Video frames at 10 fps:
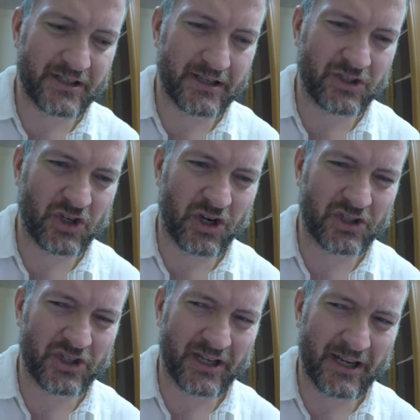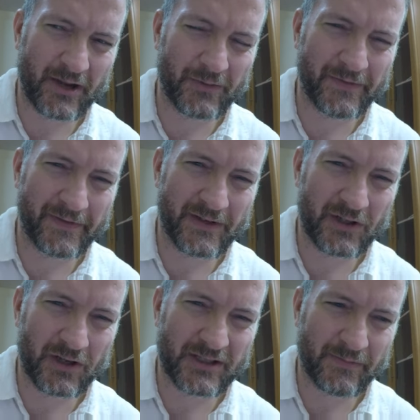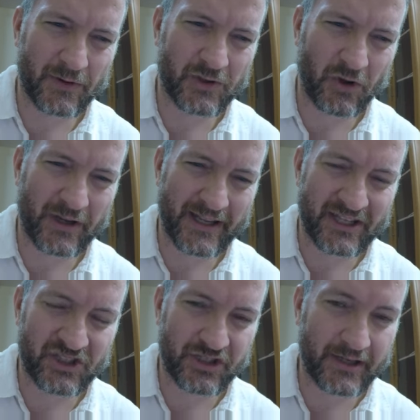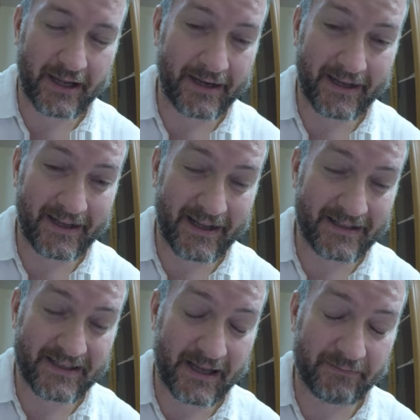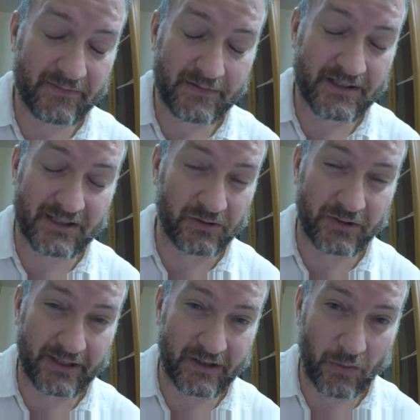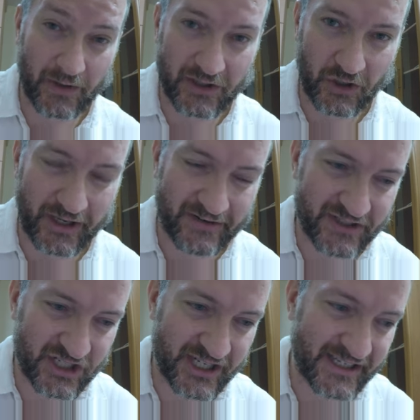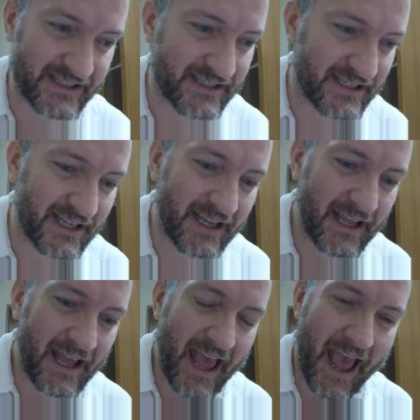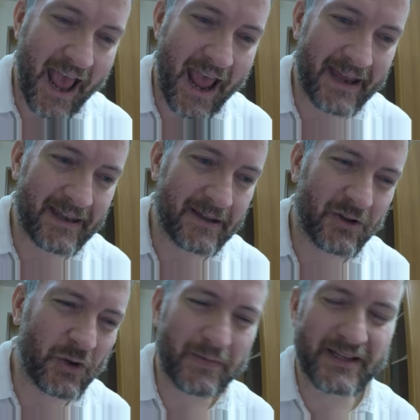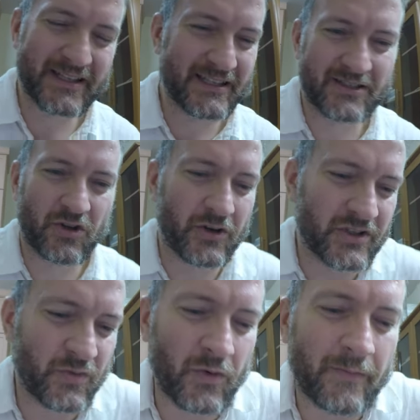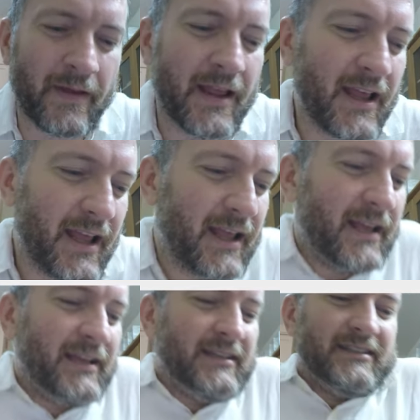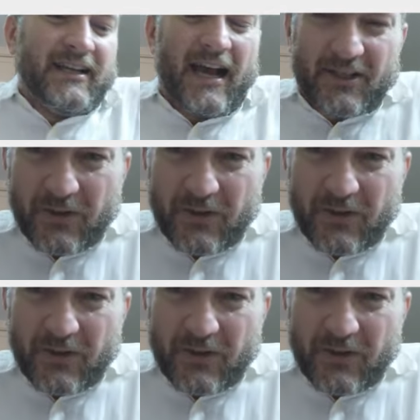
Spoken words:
is charging $150 per Docker engine. I still don't even know what a Docker engine is. And Kubernetes and Docker Swarm, I do